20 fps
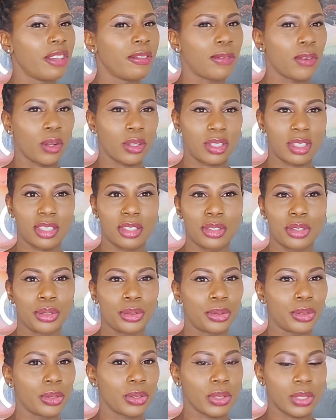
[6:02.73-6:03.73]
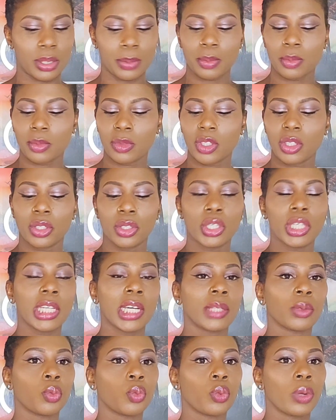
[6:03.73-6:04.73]
40 euros, you
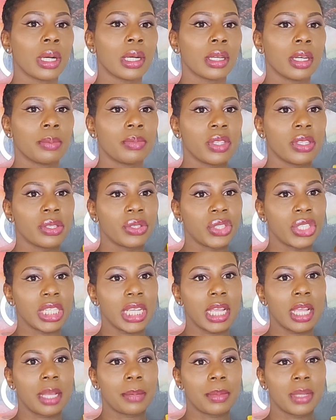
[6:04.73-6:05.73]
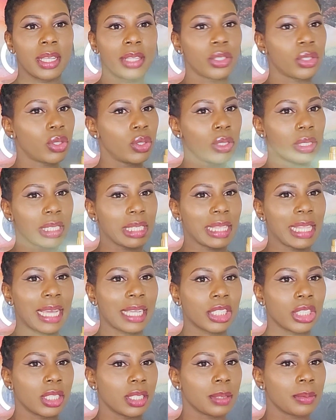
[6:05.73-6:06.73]
can welcome this gem into your
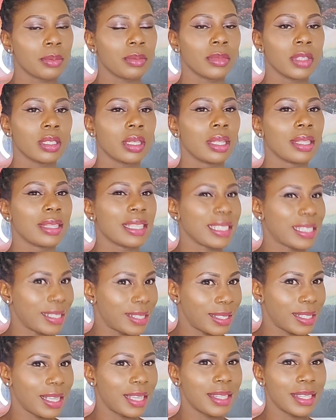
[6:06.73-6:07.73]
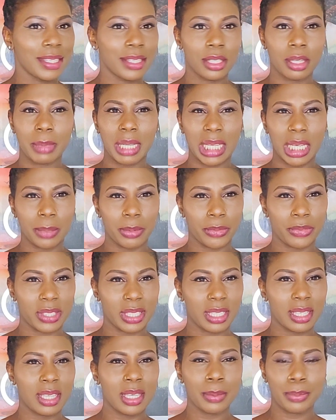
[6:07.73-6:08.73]
collection. Like I said, it's not my cup of
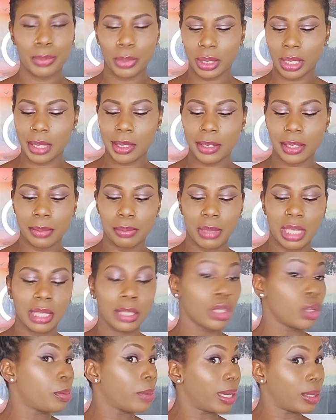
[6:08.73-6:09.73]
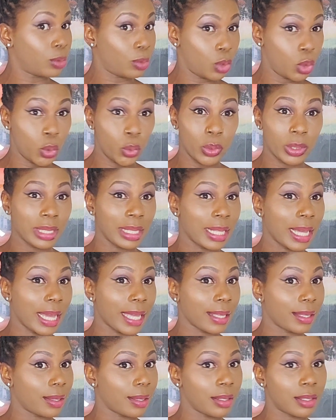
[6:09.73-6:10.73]
tea, but that doesn't mean you won't
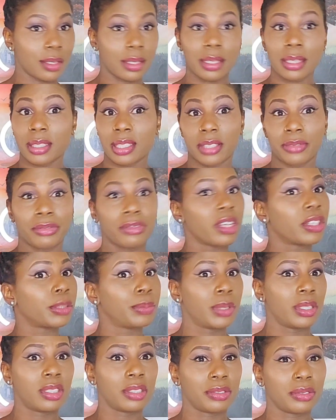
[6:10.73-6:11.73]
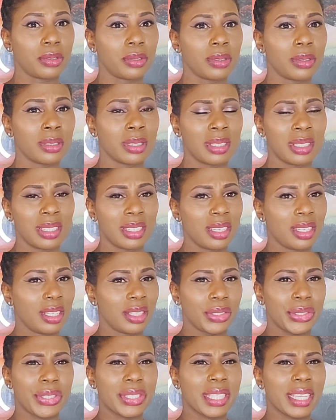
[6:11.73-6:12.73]
like it. It's very beautiful,
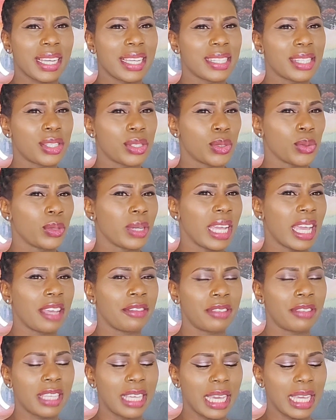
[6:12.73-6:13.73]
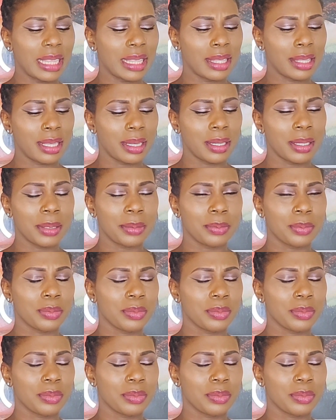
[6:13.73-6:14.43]
just that it's so heavy and the